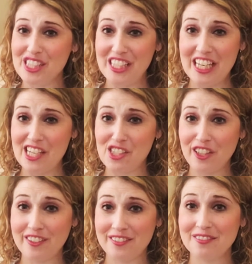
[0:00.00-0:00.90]
teenager
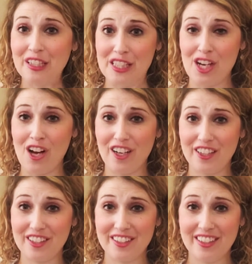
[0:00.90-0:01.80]
is hard.
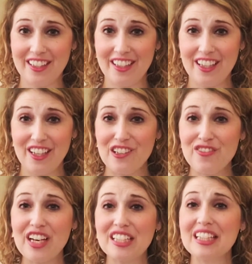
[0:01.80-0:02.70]
You've
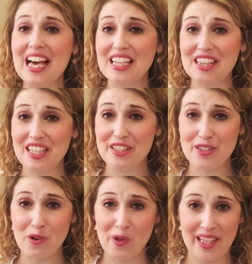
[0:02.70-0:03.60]
got a lot of things
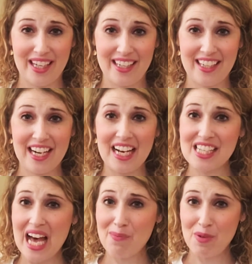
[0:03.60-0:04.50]
going on, and on
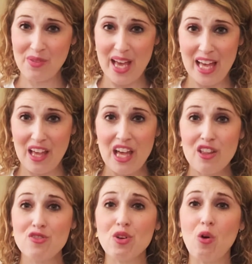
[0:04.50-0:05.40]
top of that,
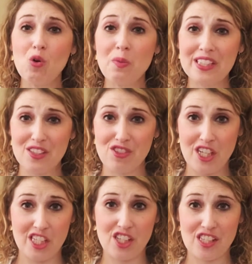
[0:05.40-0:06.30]
there's a whole bunch of
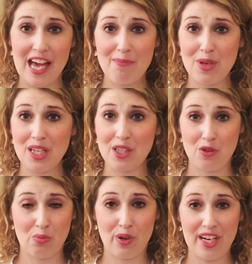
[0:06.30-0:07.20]
changes happening in
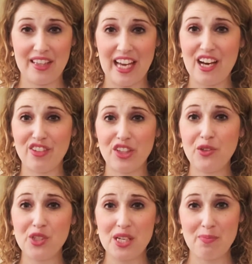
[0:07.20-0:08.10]
your brain that have a
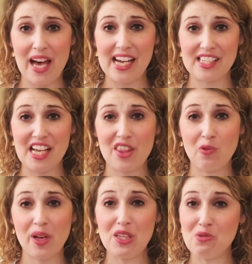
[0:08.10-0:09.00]
huge impact on the
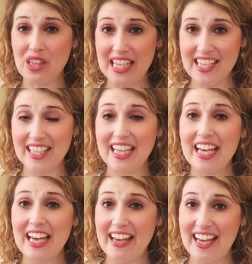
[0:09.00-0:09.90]
way you think,
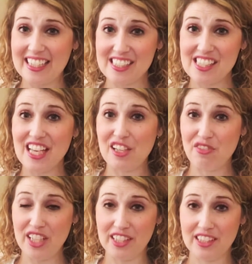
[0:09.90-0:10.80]
act, and
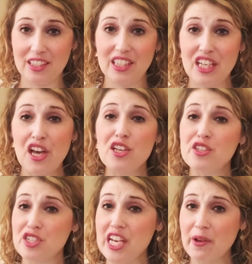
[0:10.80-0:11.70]
feel. So
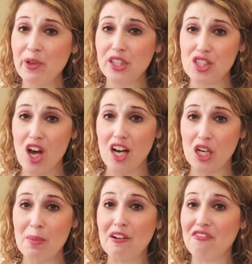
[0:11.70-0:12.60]
today we're going to talk
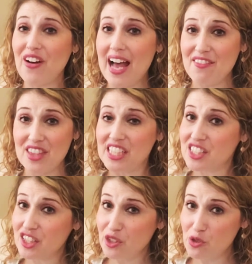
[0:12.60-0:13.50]
about 5 things
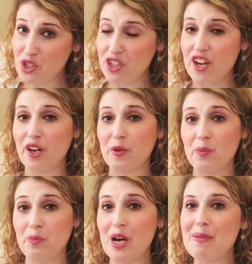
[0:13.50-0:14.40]
that you should know
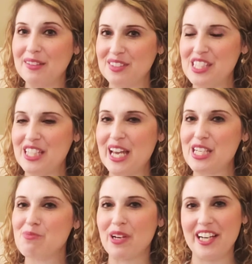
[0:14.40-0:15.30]
about the
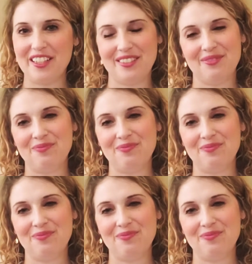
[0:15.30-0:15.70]
teenage brain.